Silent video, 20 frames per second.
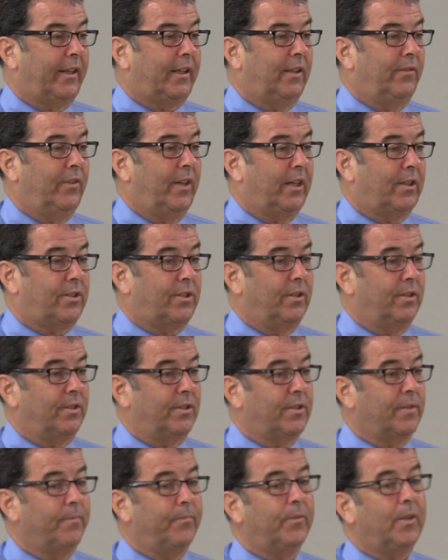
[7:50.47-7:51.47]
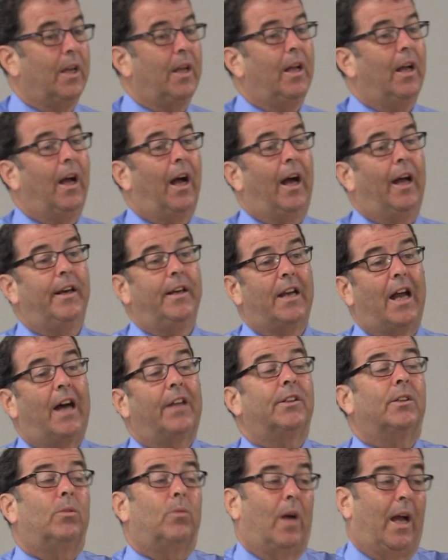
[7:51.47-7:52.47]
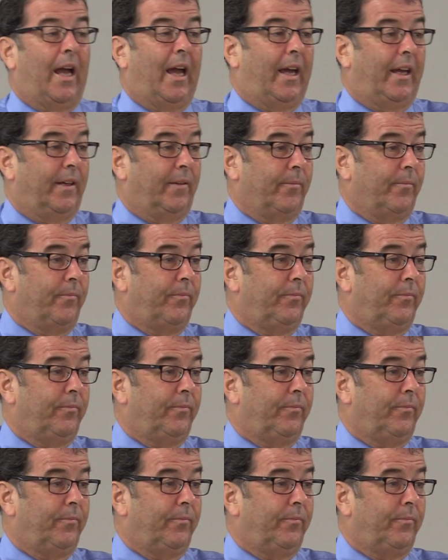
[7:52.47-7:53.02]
convictions. Another way